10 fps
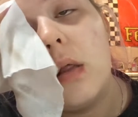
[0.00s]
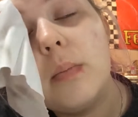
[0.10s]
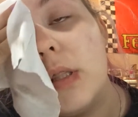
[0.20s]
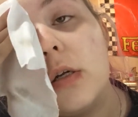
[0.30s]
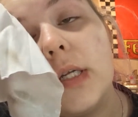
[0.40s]

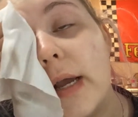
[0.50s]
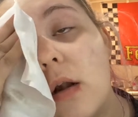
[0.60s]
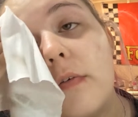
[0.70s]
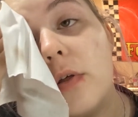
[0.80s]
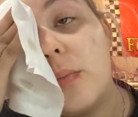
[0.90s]
But they're taking
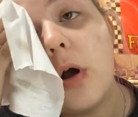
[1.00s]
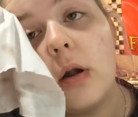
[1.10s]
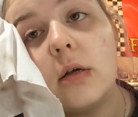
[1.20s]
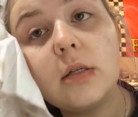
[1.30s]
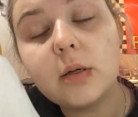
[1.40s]
off the
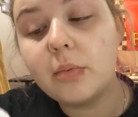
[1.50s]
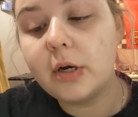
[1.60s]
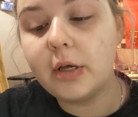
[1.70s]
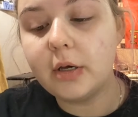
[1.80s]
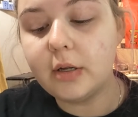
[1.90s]
product like
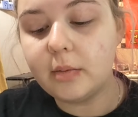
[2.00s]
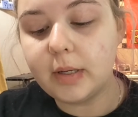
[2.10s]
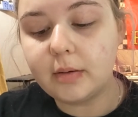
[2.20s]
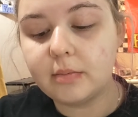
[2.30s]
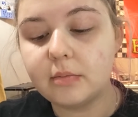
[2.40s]
pretty good. I
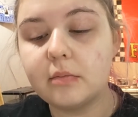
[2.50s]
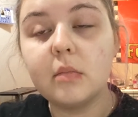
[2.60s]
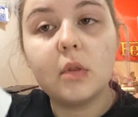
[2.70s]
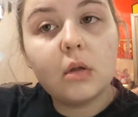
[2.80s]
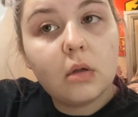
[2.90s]
mean,
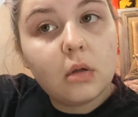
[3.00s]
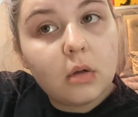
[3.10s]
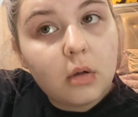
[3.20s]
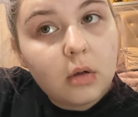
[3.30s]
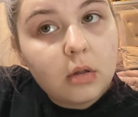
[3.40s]

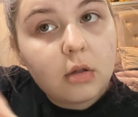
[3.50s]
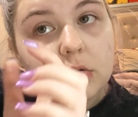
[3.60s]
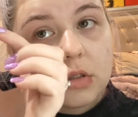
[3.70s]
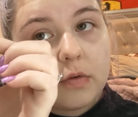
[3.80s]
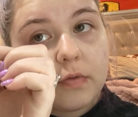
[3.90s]

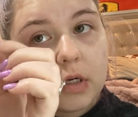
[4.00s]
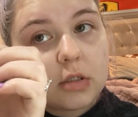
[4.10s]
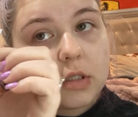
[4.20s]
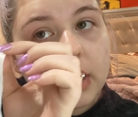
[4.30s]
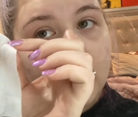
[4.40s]
those are the
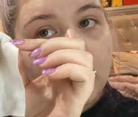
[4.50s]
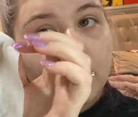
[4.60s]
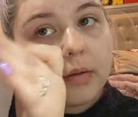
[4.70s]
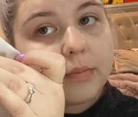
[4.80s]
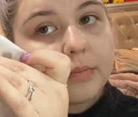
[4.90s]
first like
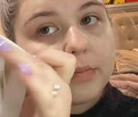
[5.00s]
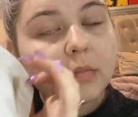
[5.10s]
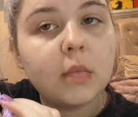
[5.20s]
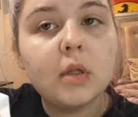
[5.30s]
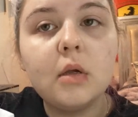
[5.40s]

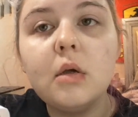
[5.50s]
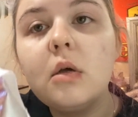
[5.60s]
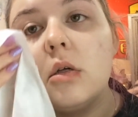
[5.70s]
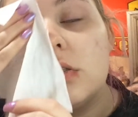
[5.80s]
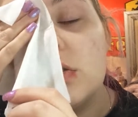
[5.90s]

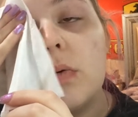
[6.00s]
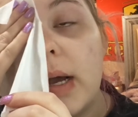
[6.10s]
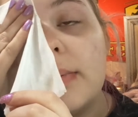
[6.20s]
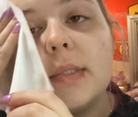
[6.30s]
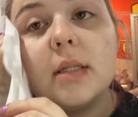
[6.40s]

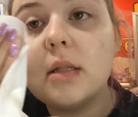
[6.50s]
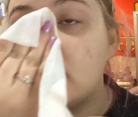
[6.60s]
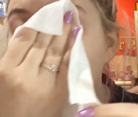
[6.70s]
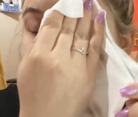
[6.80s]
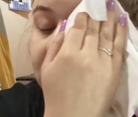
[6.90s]
swipes, and then the
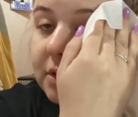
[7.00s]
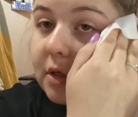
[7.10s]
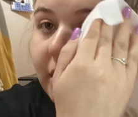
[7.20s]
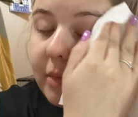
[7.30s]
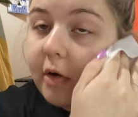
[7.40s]
next ones are
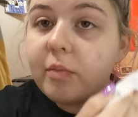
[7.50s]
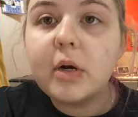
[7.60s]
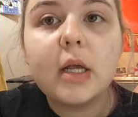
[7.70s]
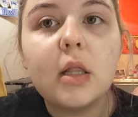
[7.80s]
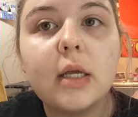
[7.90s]
coming off
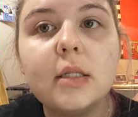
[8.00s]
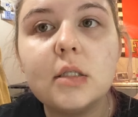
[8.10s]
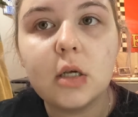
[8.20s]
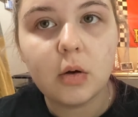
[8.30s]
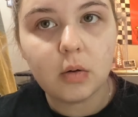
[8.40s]
pretty clean.
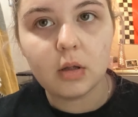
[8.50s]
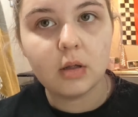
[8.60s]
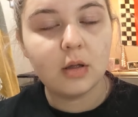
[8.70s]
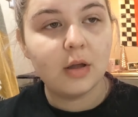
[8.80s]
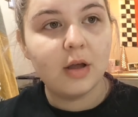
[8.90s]
So
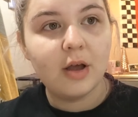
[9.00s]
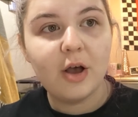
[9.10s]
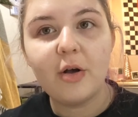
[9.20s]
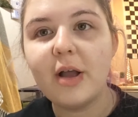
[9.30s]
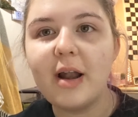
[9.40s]

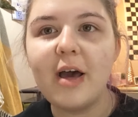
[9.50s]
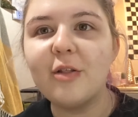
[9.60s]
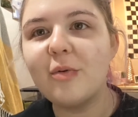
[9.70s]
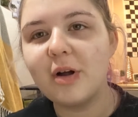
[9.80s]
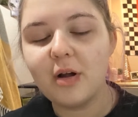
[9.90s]
okay, now
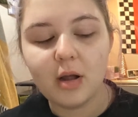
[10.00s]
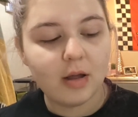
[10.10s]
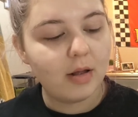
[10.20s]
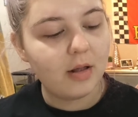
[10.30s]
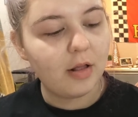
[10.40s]
that we're a
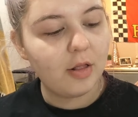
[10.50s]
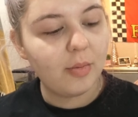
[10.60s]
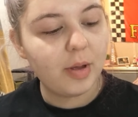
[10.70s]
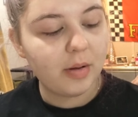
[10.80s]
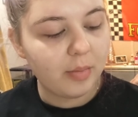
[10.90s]
little
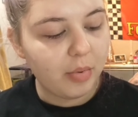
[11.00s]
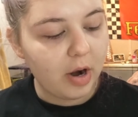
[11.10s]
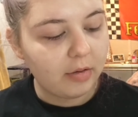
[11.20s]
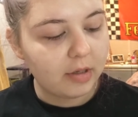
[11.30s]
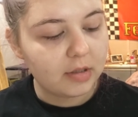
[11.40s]
bit
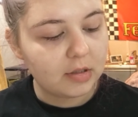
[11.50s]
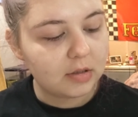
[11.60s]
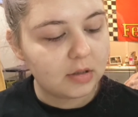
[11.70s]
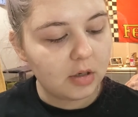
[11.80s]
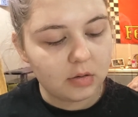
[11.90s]
browless,
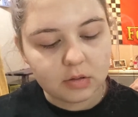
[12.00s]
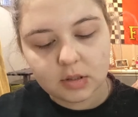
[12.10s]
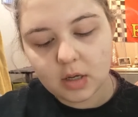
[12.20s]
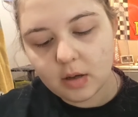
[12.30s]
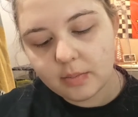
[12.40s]
those